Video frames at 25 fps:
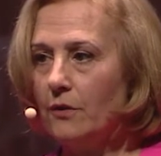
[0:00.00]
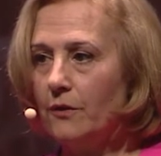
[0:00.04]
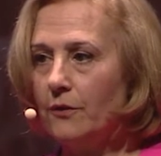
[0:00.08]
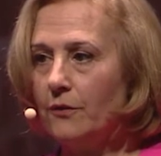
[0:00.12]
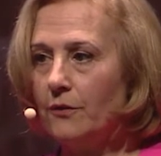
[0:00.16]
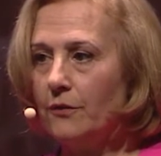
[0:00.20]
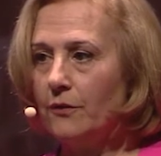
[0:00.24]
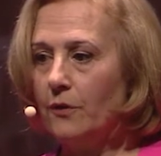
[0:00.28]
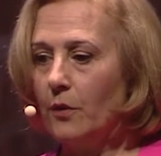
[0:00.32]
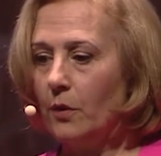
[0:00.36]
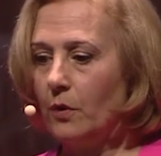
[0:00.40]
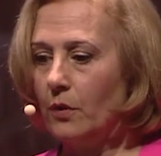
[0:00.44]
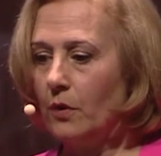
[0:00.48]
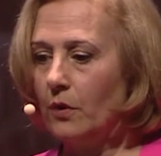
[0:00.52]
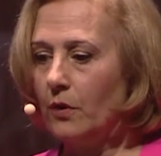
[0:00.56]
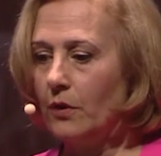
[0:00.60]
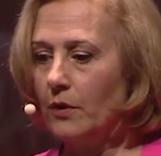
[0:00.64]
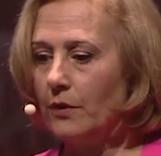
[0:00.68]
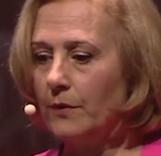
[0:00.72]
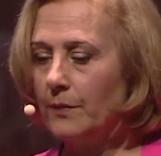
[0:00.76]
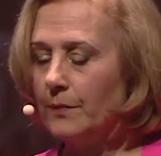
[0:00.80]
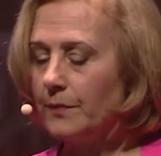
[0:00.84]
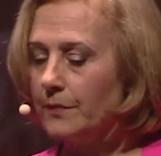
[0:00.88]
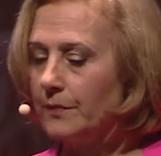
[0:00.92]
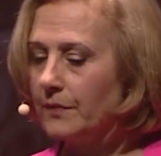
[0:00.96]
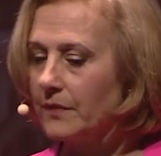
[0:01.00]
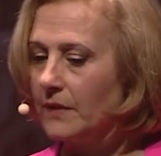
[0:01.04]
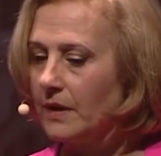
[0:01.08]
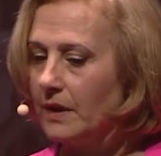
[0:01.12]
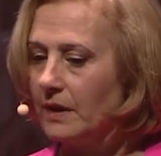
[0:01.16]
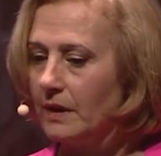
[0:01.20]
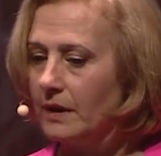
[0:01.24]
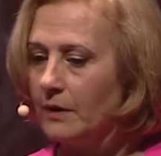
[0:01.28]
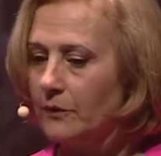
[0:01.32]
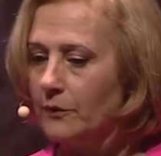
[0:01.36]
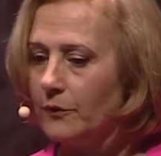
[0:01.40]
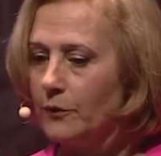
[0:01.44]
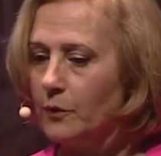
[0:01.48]
for
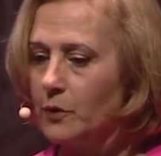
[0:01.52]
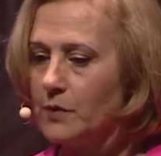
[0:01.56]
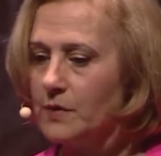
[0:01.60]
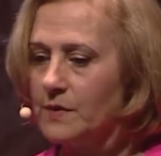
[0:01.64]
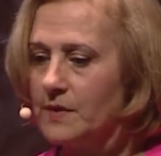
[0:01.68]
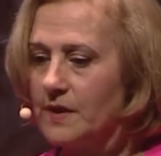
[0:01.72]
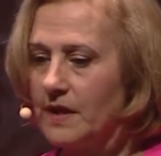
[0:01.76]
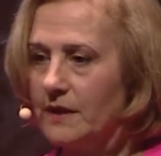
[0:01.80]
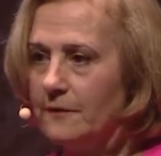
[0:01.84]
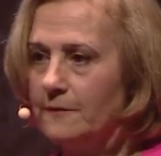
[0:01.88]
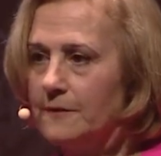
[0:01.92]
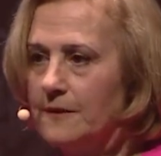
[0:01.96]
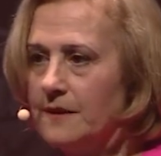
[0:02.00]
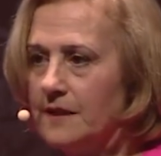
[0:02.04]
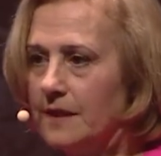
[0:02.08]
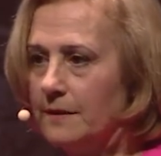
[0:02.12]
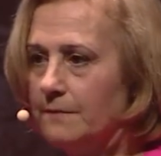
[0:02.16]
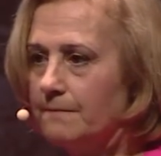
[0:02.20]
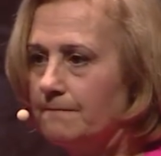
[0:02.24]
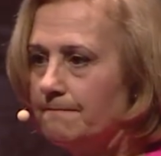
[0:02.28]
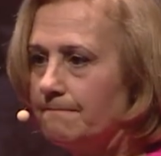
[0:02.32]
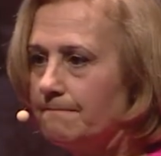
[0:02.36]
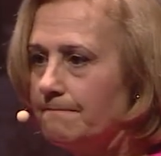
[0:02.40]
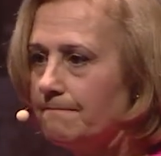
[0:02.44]
safety?